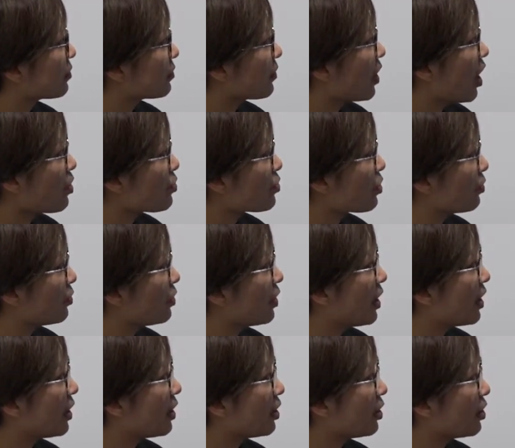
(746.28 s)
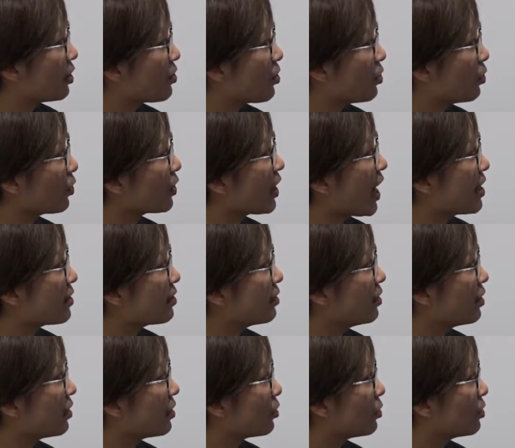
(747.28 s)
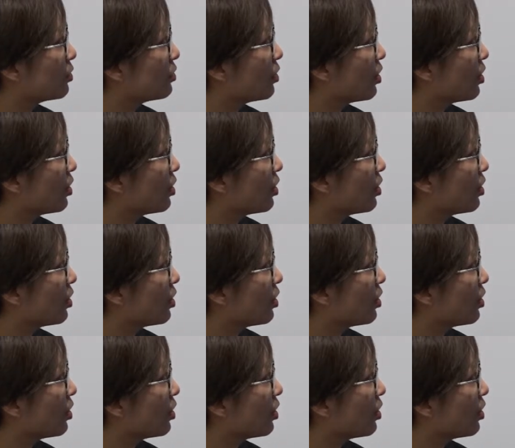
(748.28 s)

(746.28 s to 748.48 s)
Also, they look at the